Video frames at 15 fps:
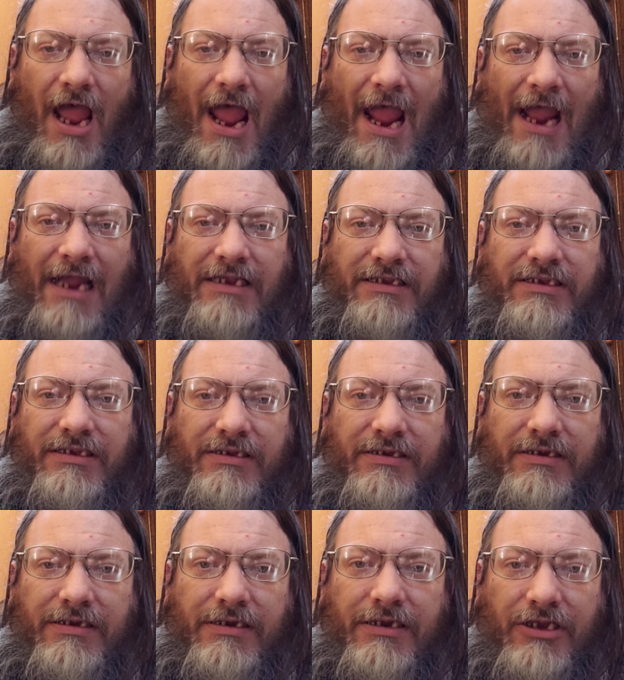As
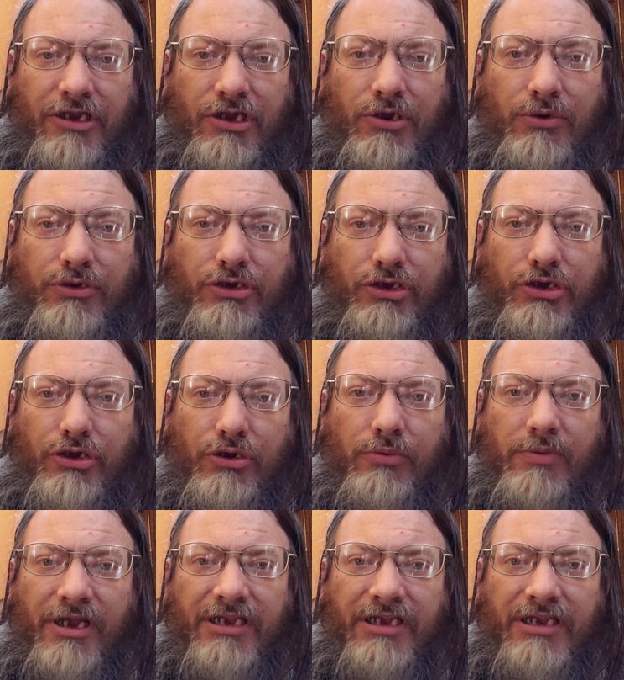YouTube